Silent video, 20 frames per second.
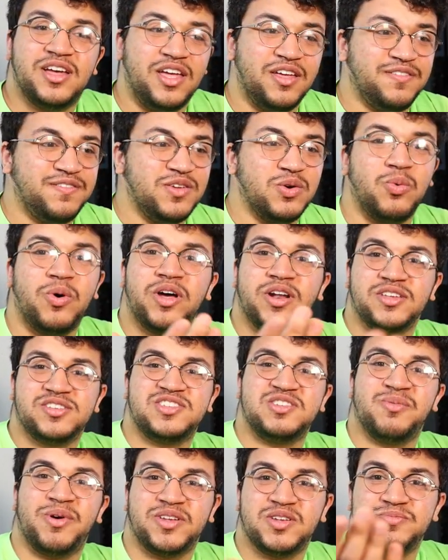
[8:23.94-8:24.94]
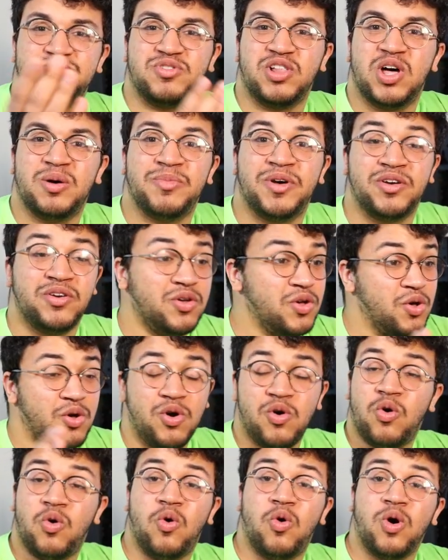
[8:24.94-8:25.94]
If you want to see my diploma
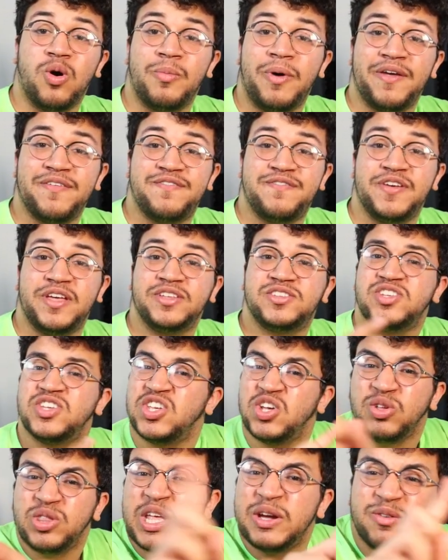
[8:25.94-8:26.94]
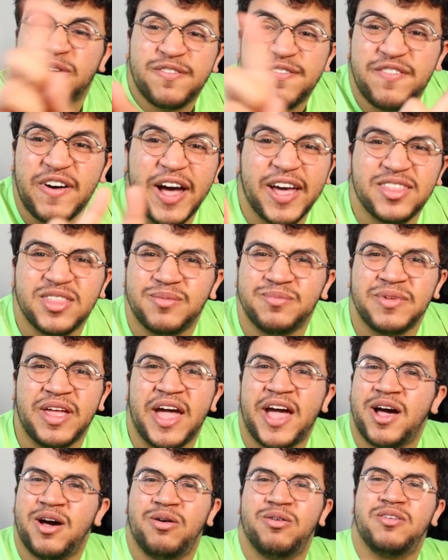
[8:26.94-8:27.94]
or my feet, you'll never find them
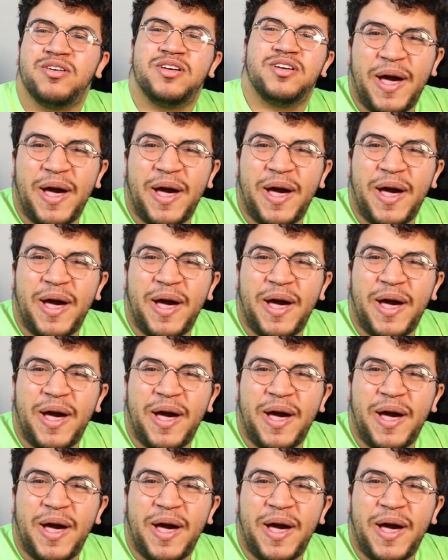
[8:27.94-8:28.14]
now.